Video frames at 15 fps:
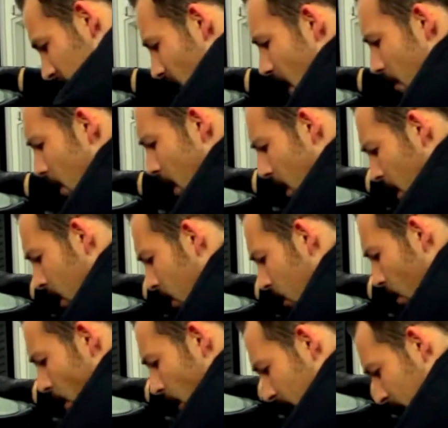the Yamaha
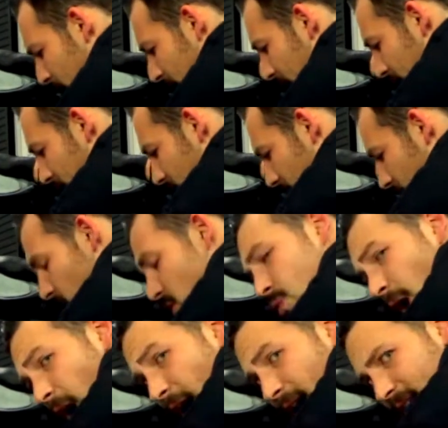R1 and
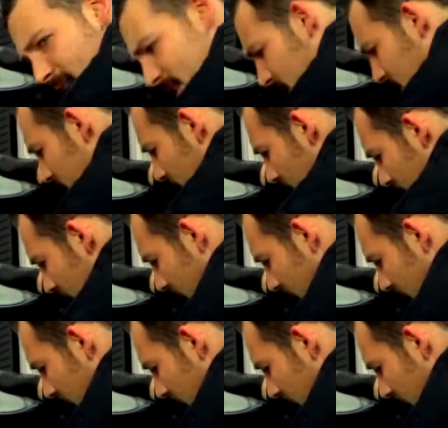Ducatis